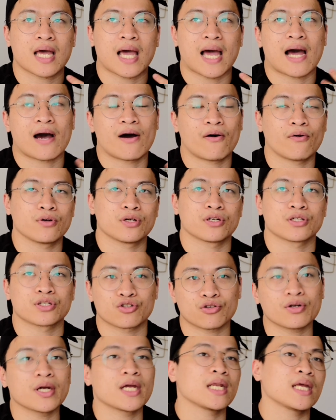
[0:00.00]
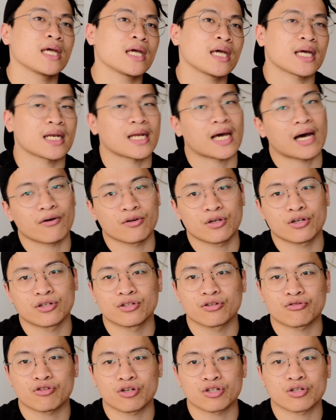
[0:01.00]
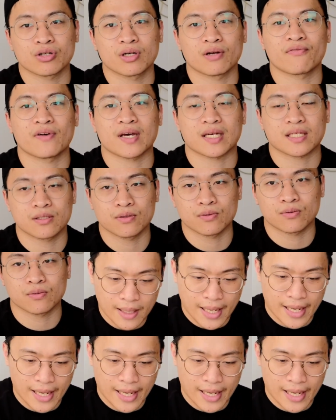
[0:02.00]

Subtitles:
how your training and how your nutrition affects you.